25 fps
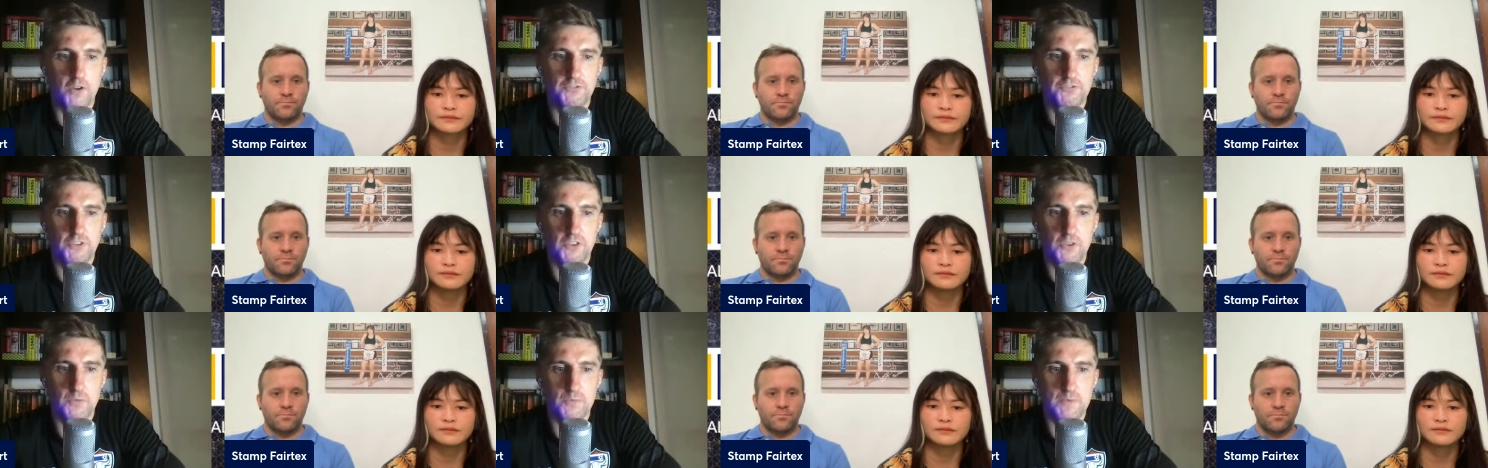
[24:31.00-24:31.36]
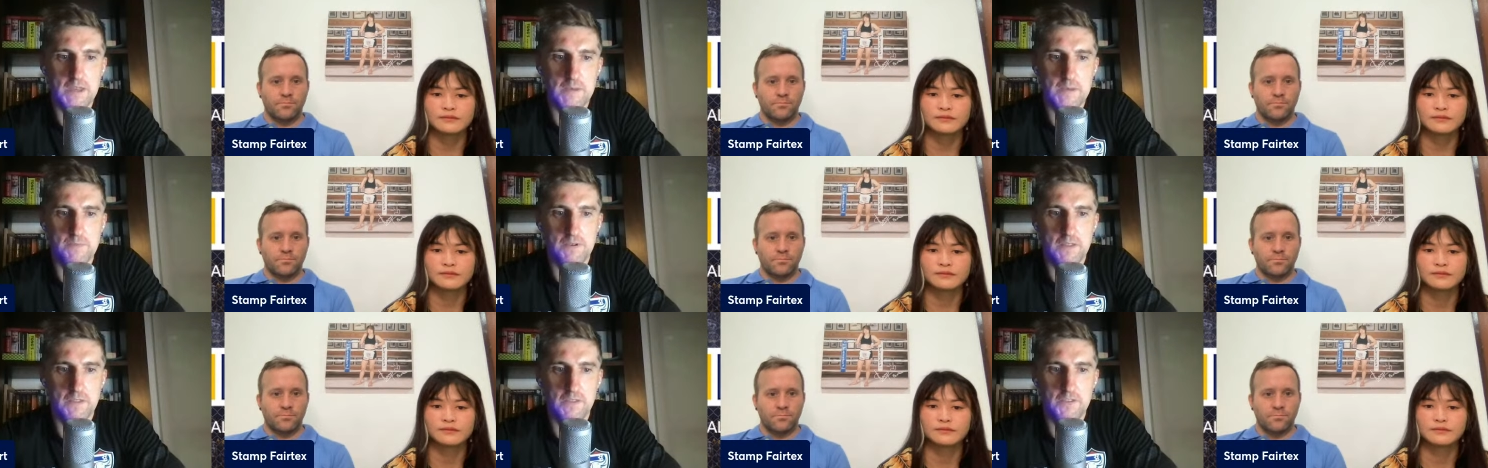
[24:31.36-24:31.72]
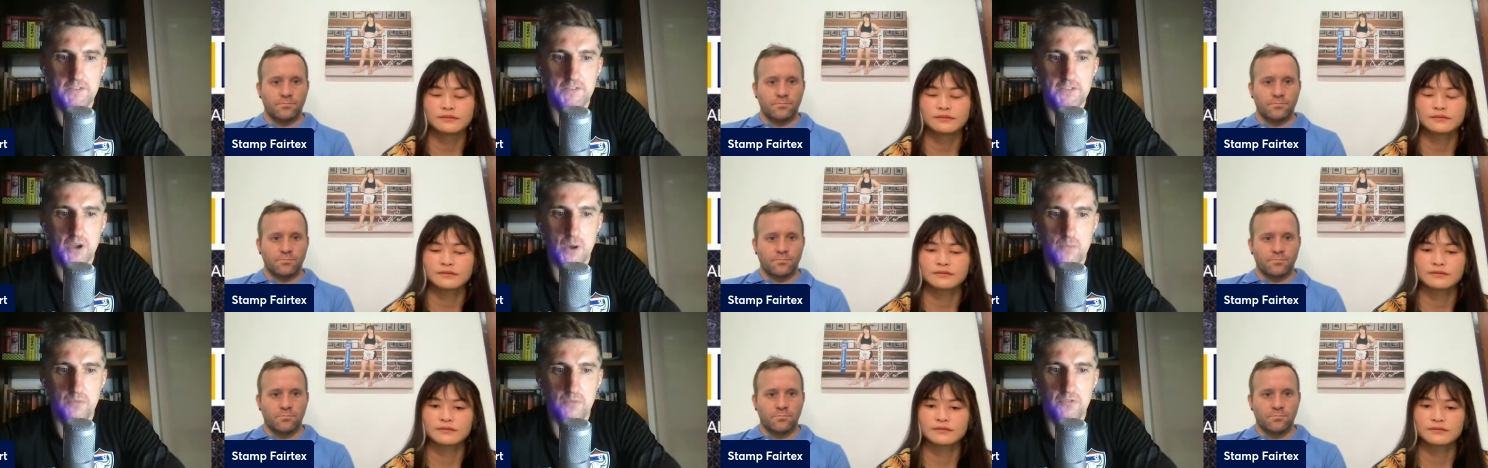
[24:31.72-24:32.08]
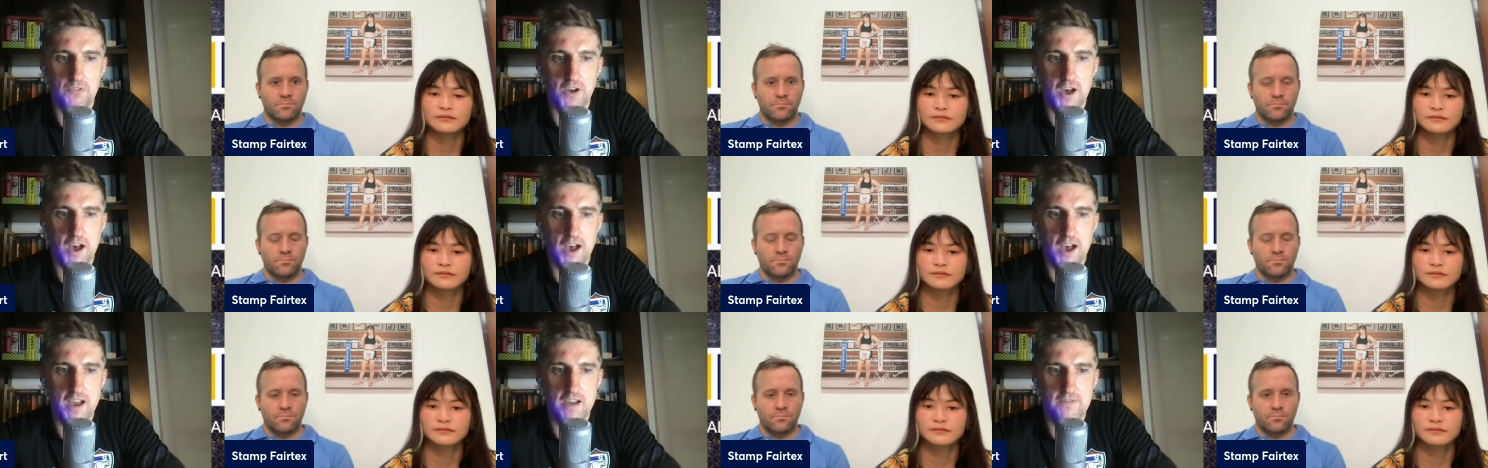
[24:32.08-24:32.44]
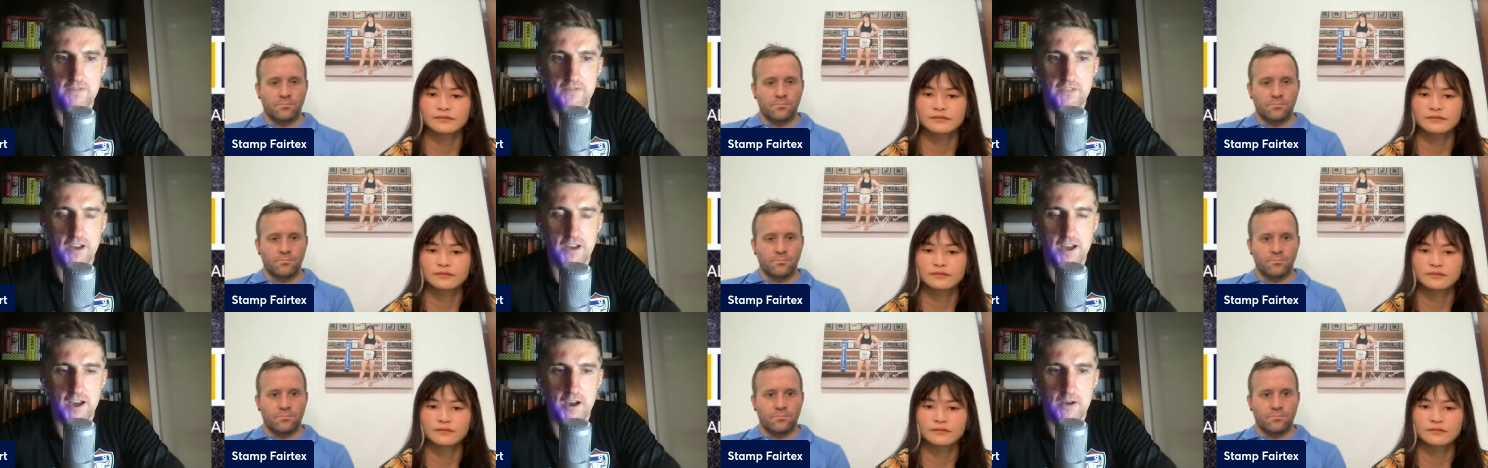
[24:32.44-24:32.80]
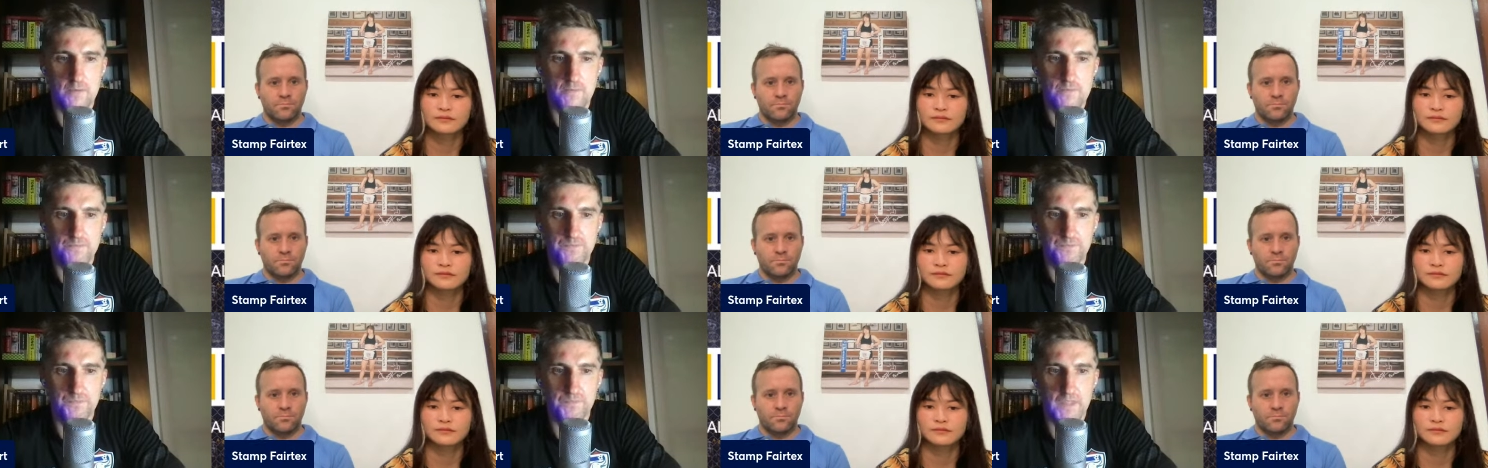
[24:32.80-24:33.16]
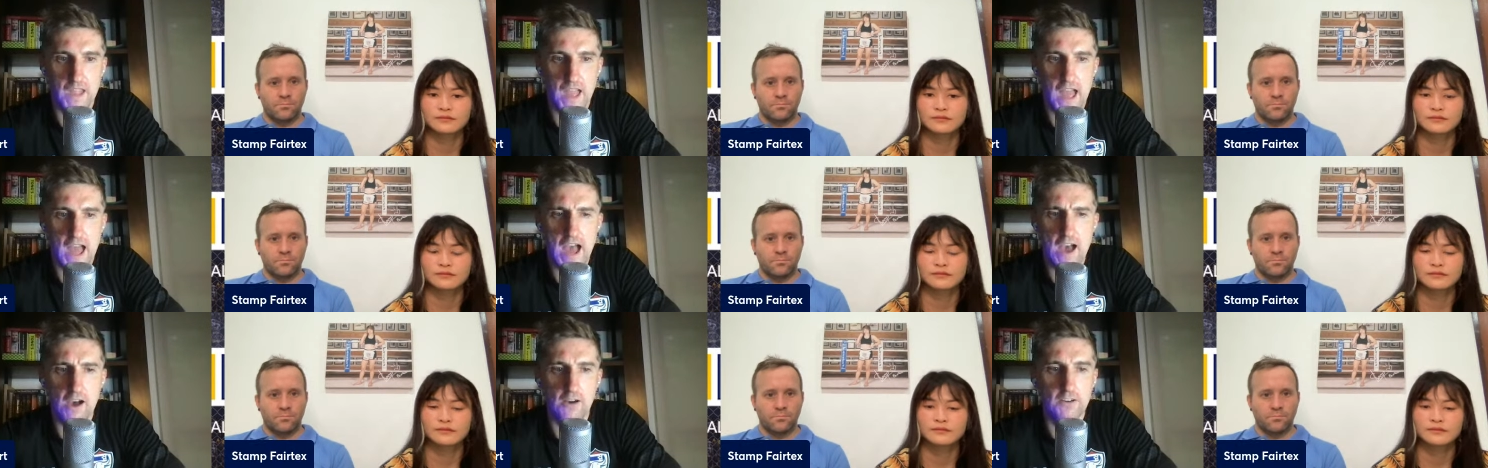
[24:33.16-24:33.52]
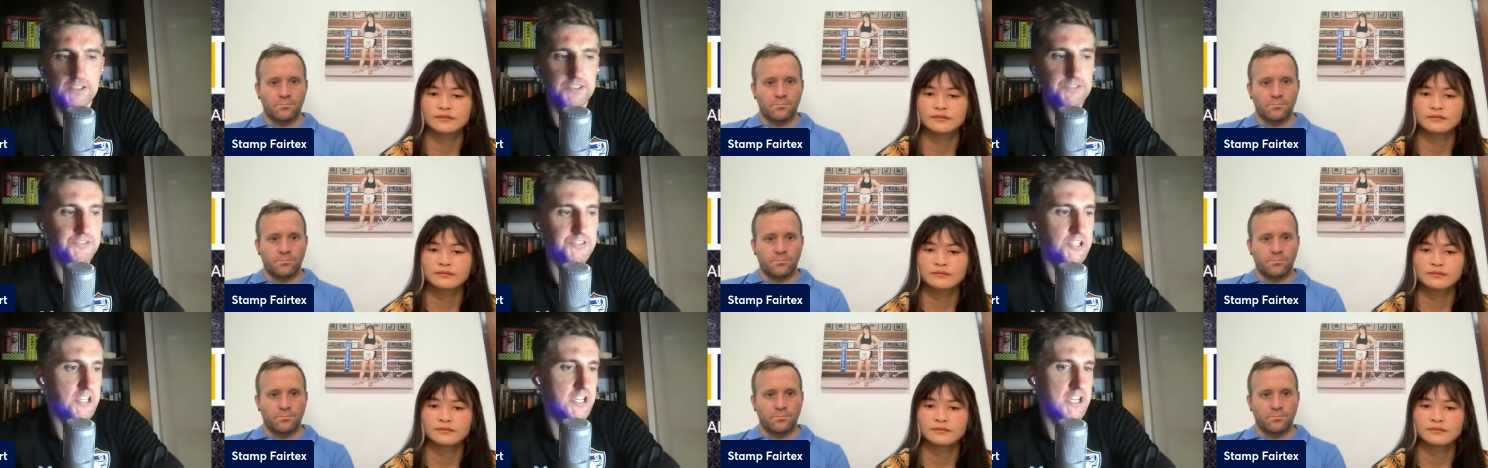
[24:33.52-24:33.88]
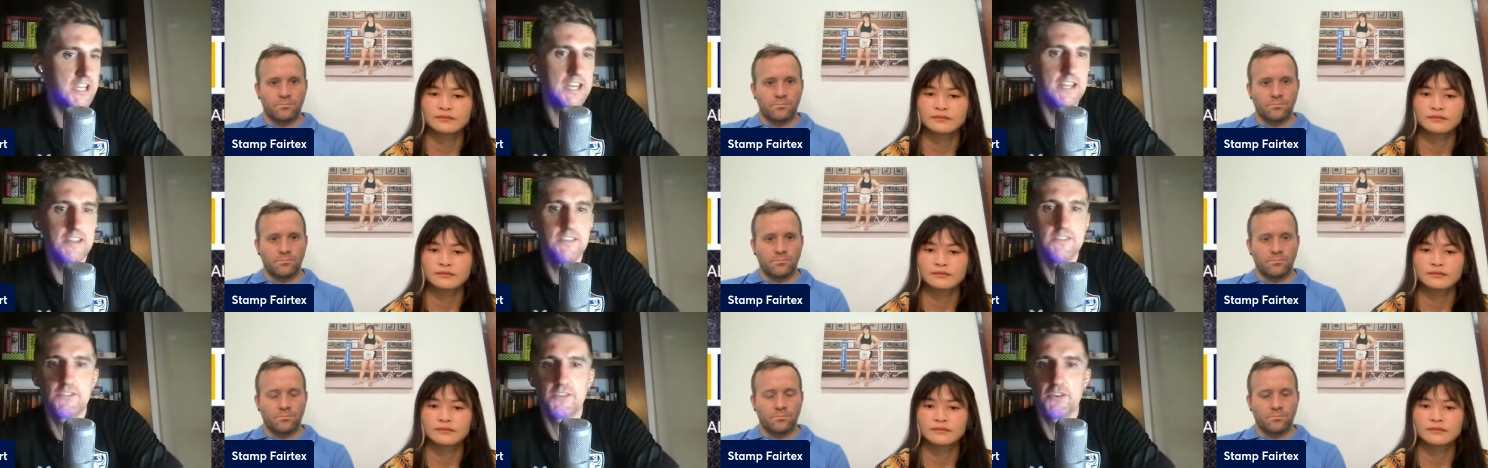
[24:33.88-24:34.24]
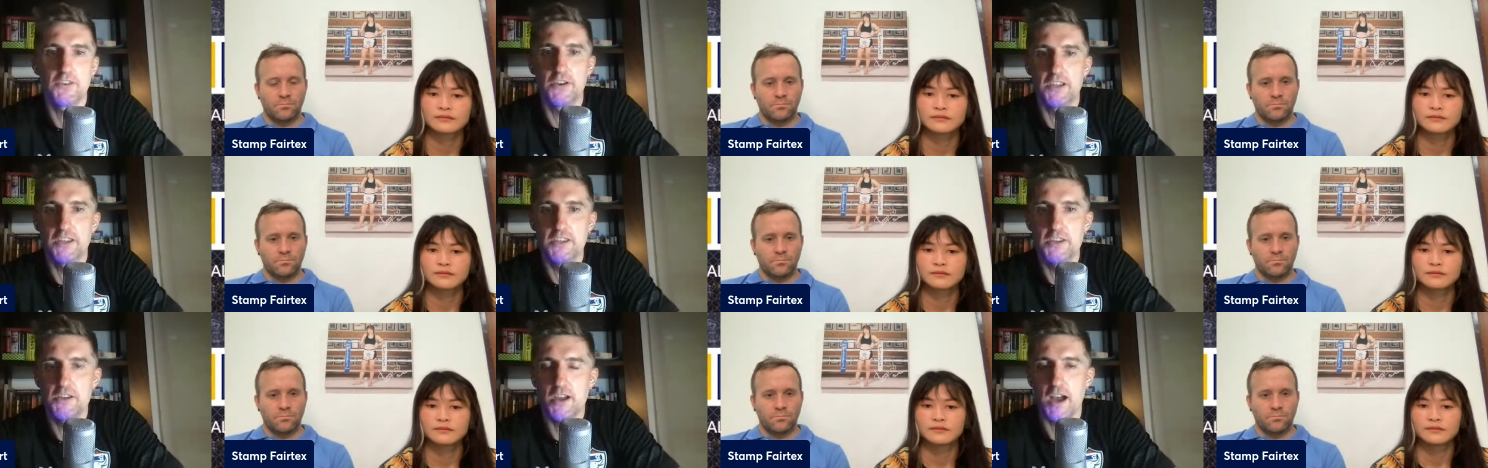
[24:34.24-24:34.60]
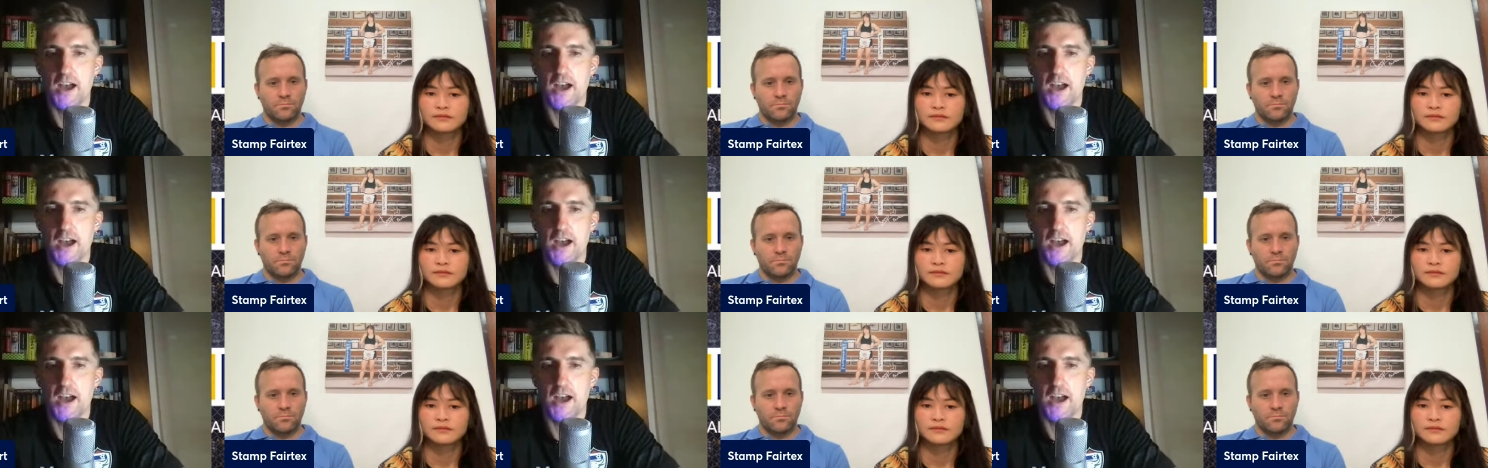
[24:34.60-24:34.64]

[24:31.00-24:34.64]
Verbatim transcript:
Speaker 1: most of the people in the top five. Um, how is Jihin doing? You